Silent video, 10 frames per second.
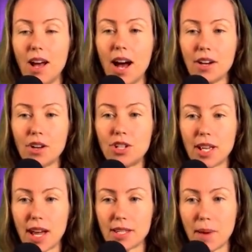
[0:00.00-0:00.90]
I know she
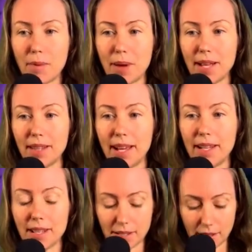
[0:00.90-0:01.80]
cares about being
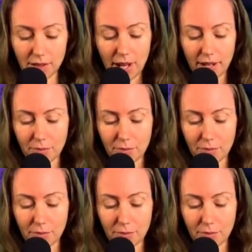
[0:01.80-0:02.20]
lean, and so